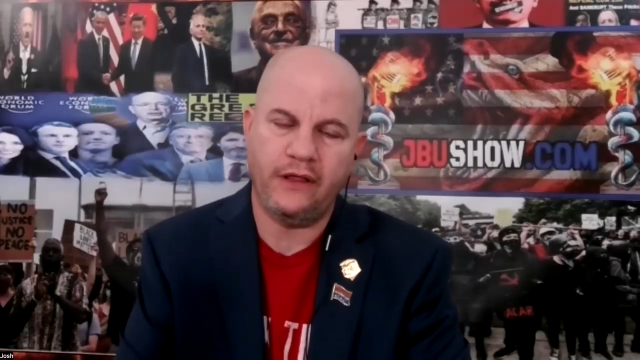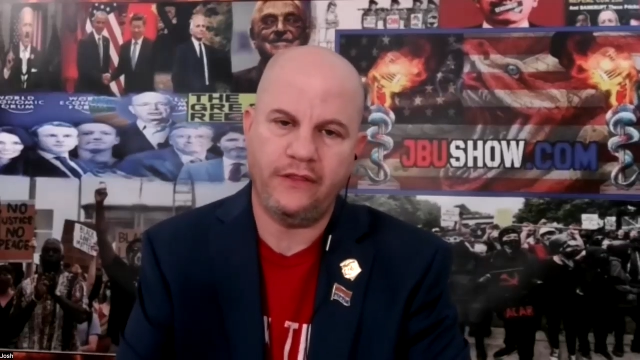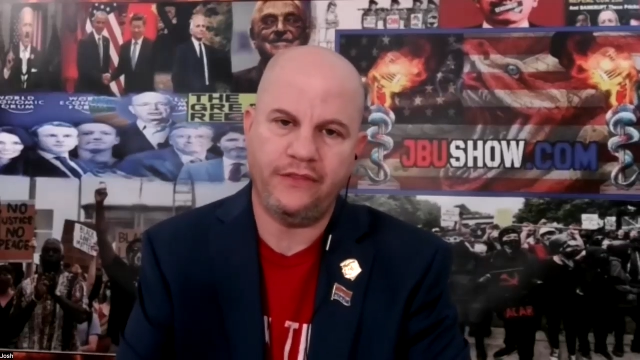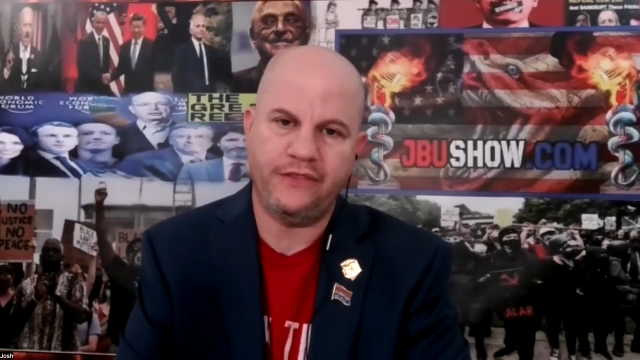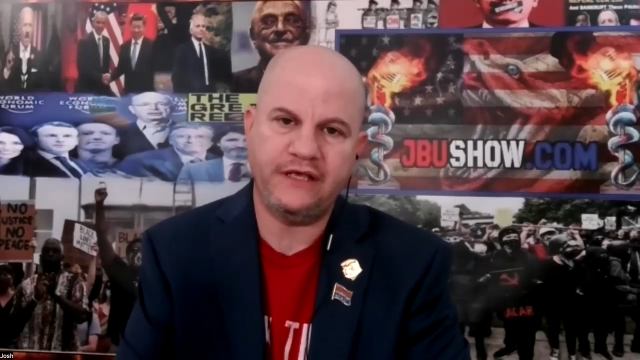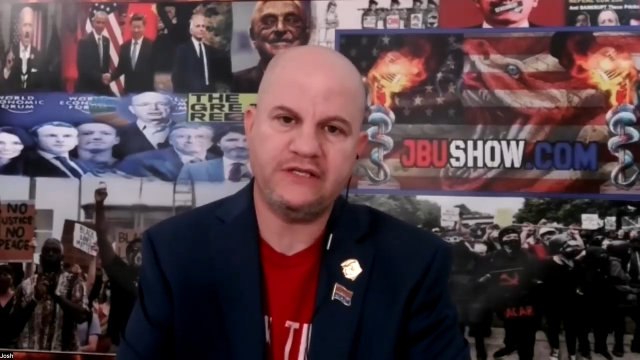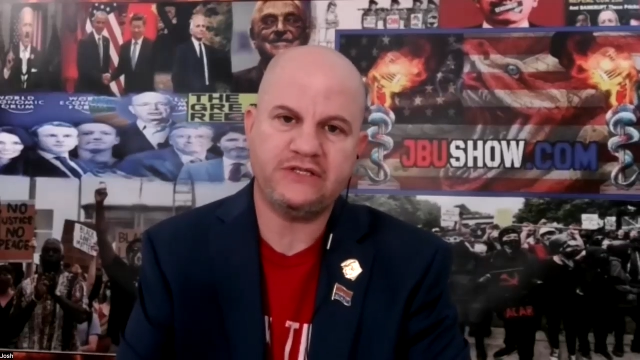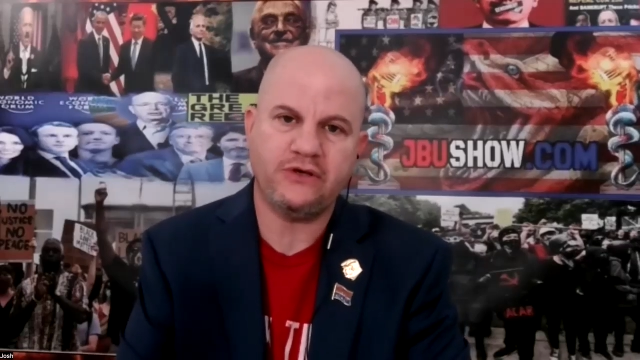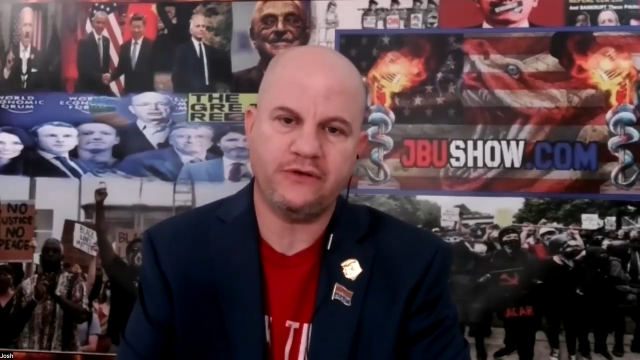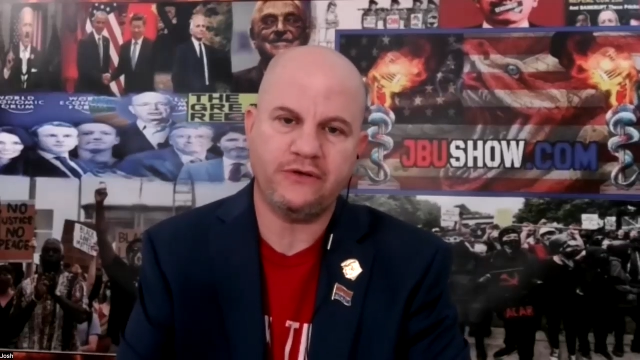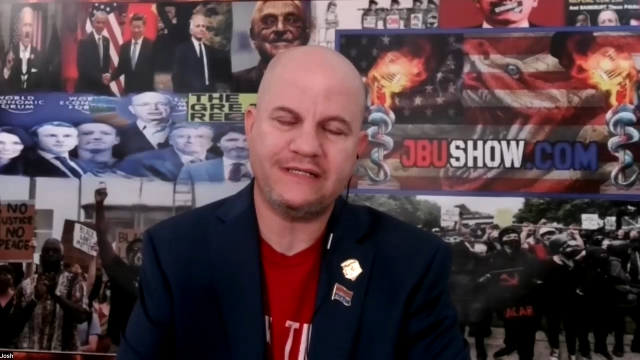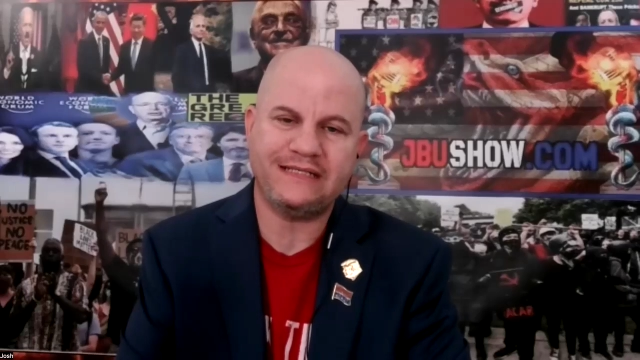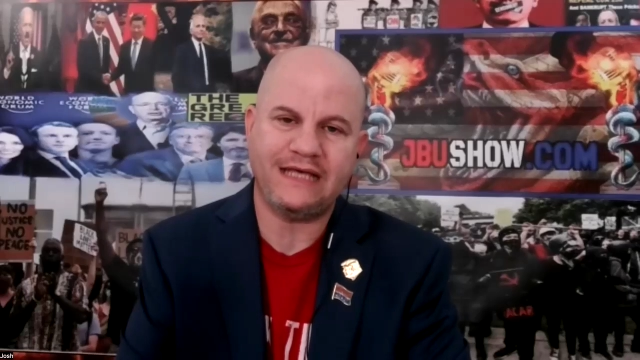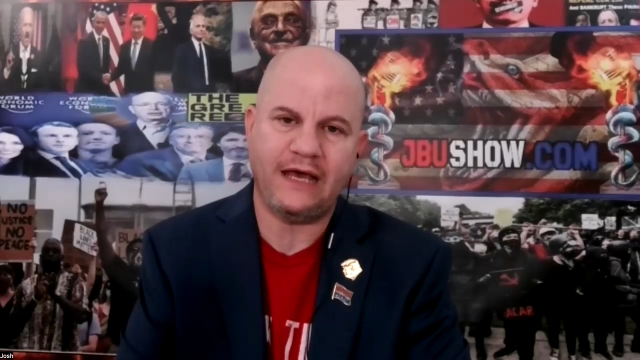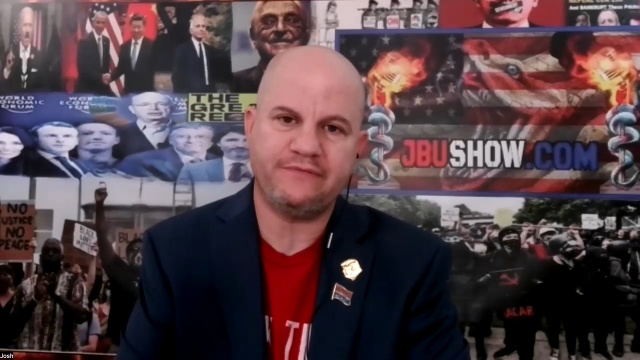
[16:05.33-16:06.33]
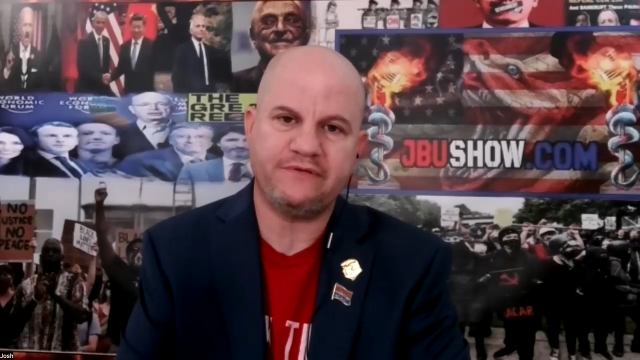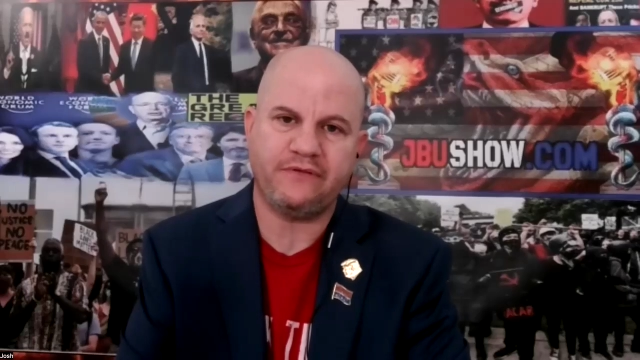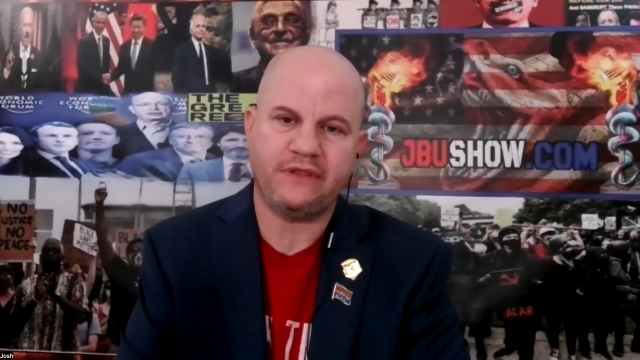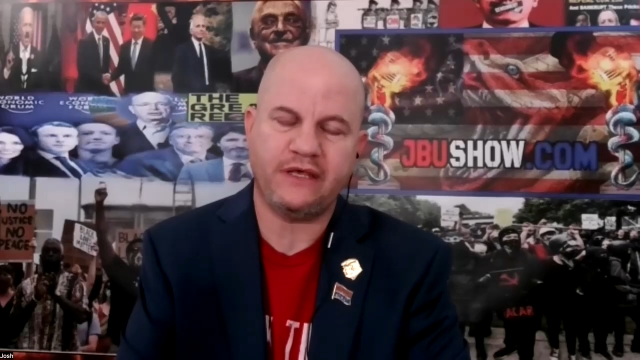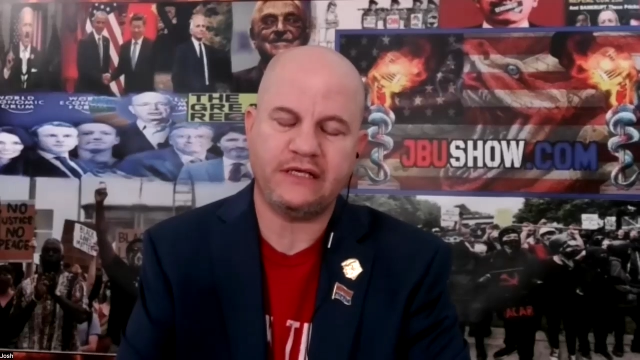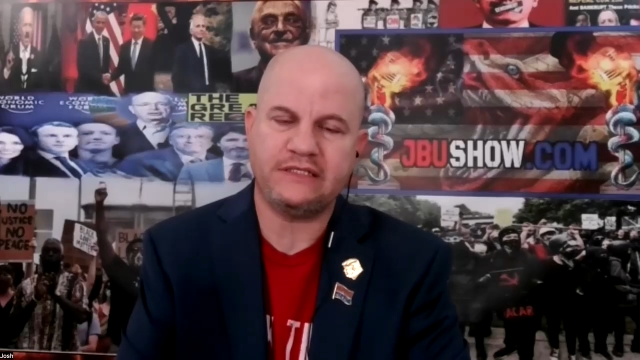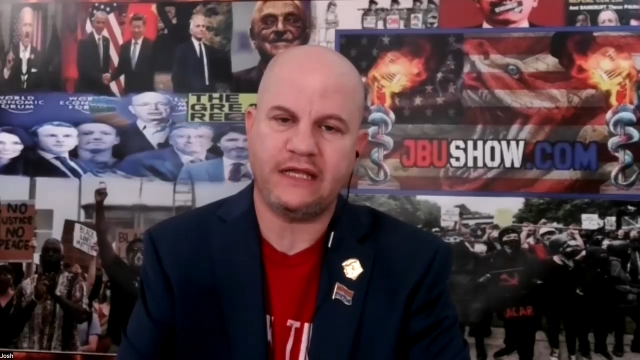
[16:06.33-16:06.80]
these are the types of
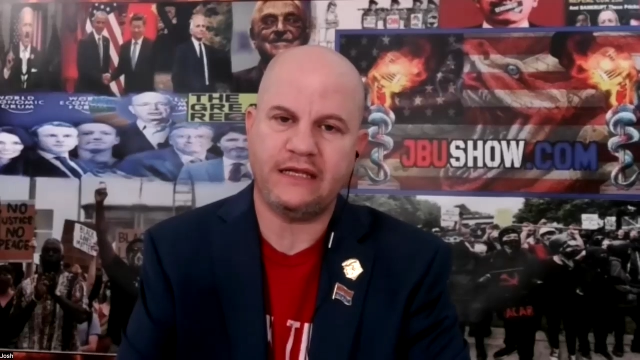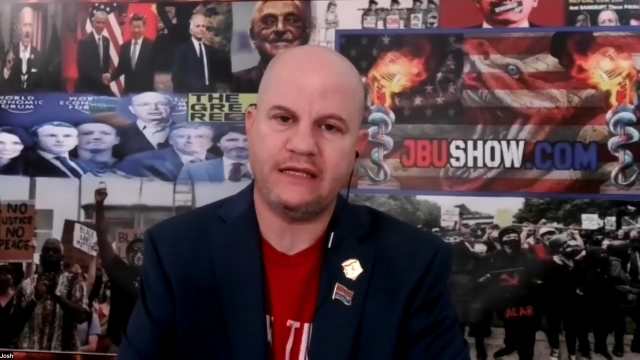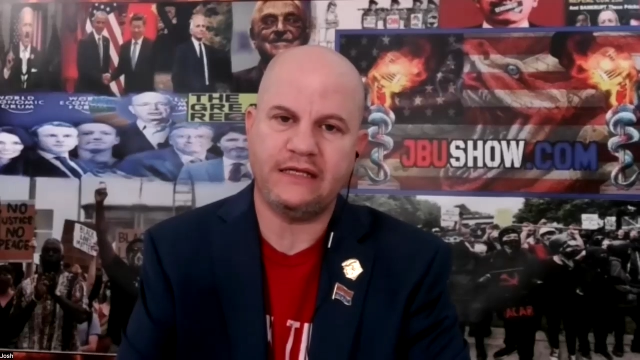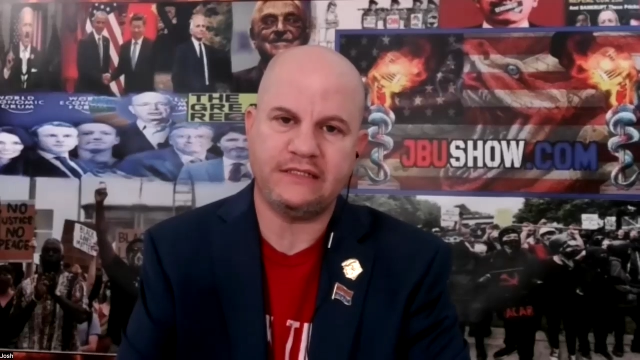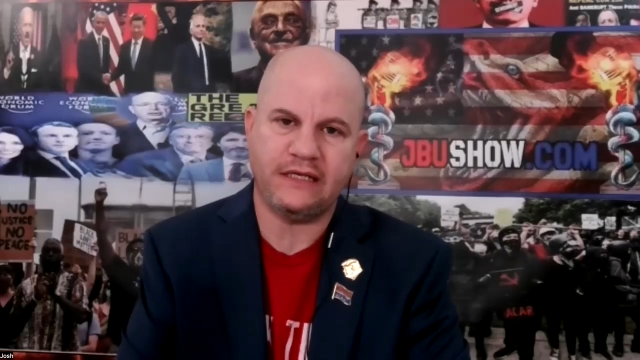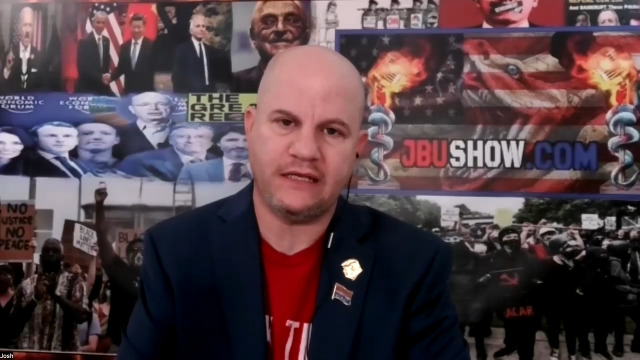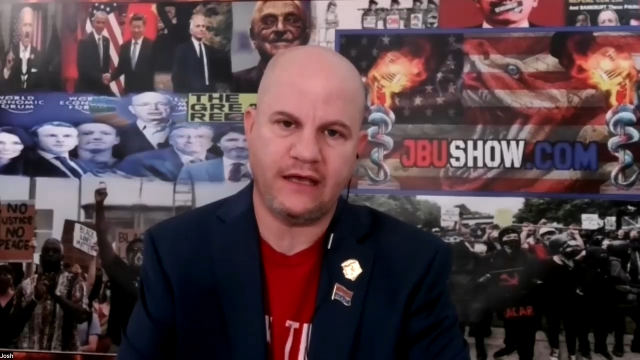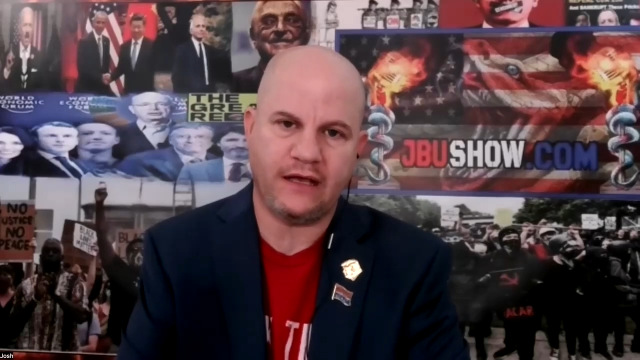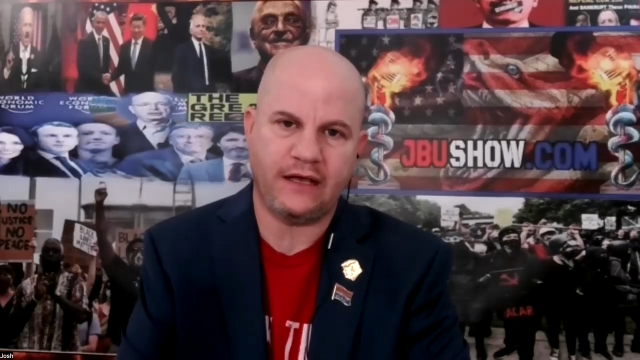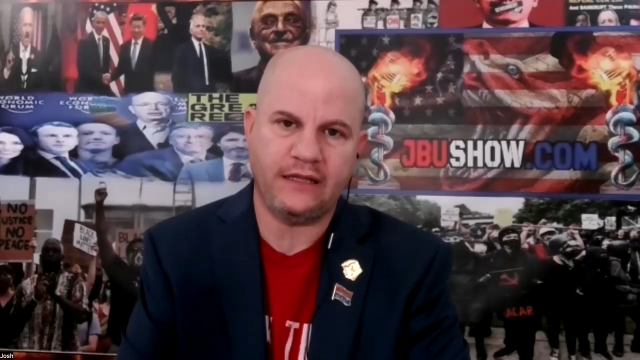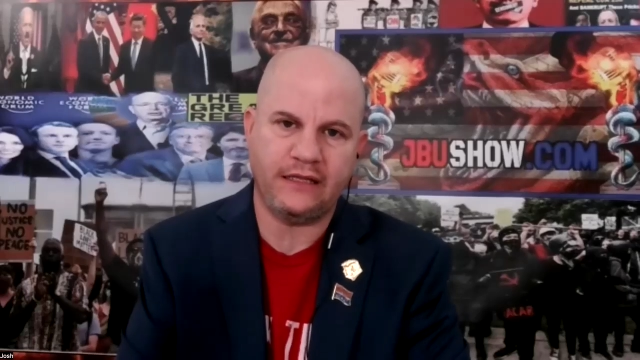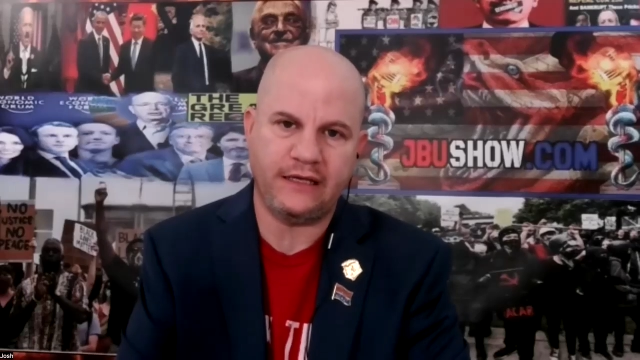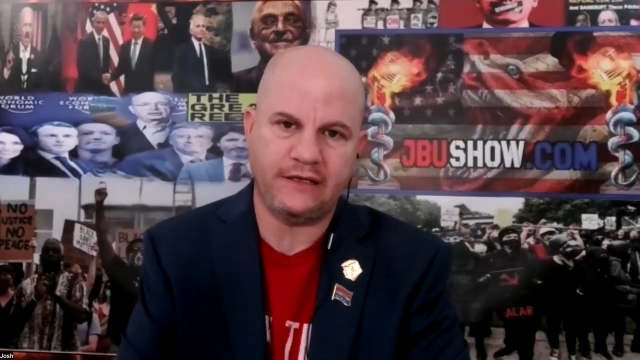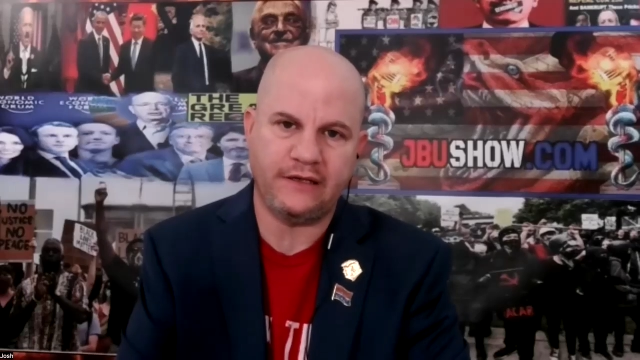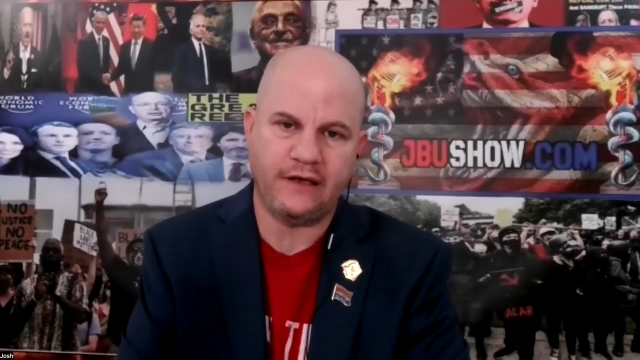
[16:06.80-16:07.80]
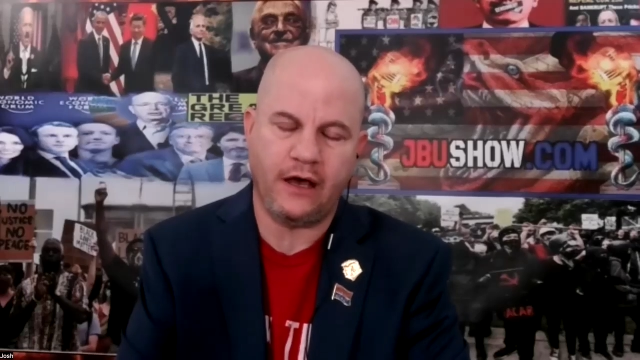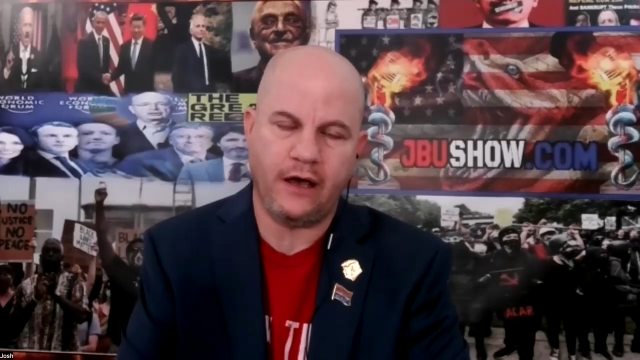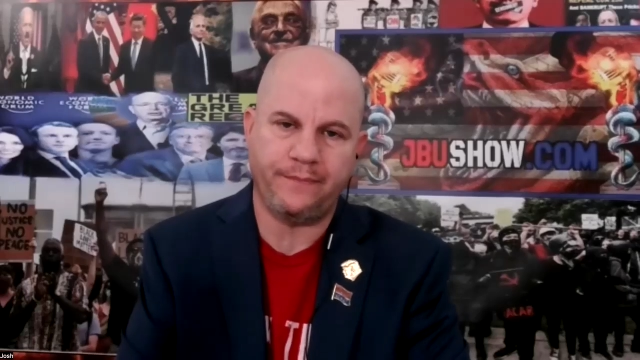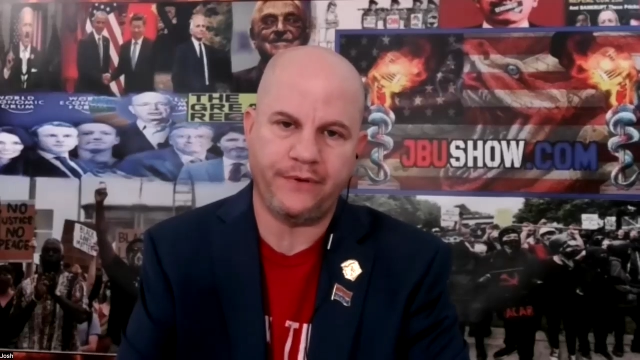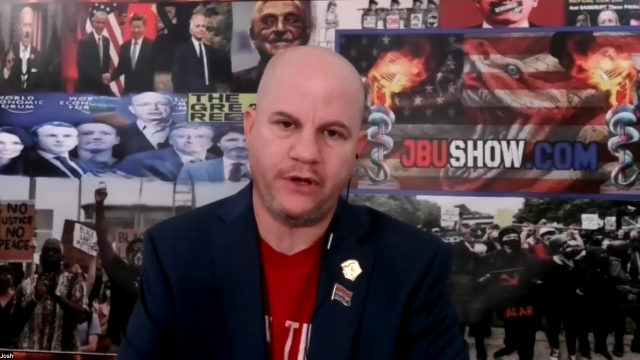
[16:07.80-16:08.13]
things that need to get cleaned up.